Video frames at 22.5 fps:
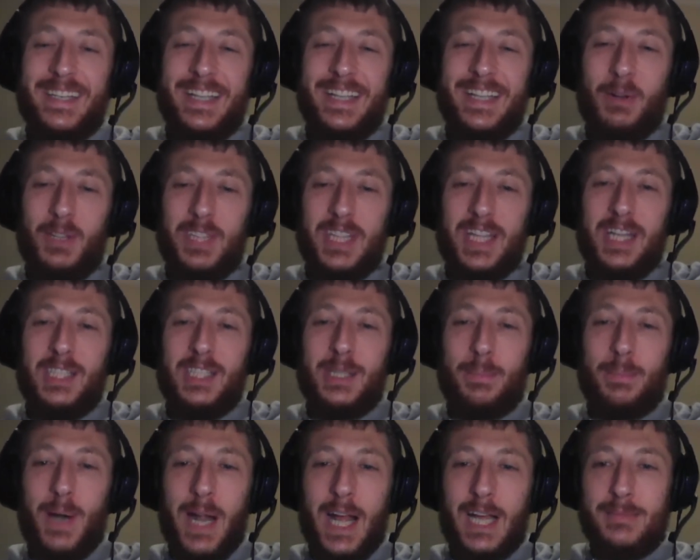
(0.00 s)
it didn't
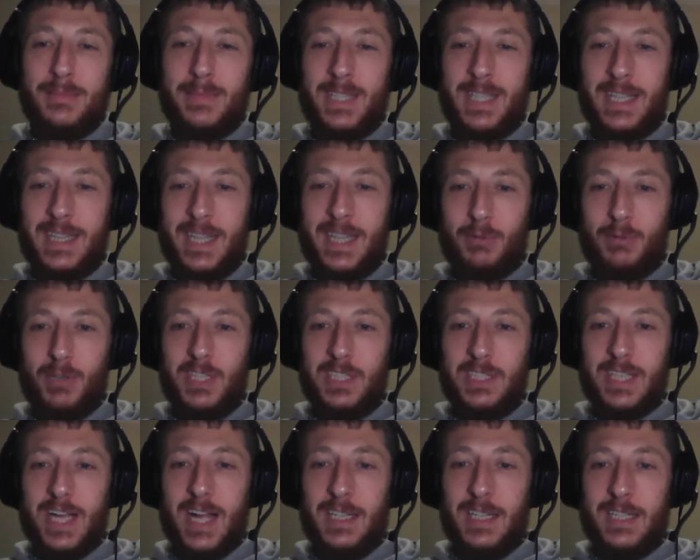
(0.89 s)
surprise me that they
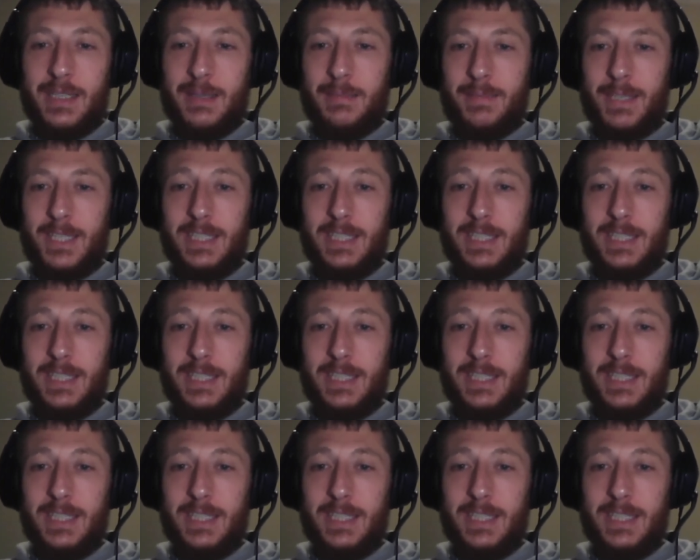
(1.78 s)
re-signed him.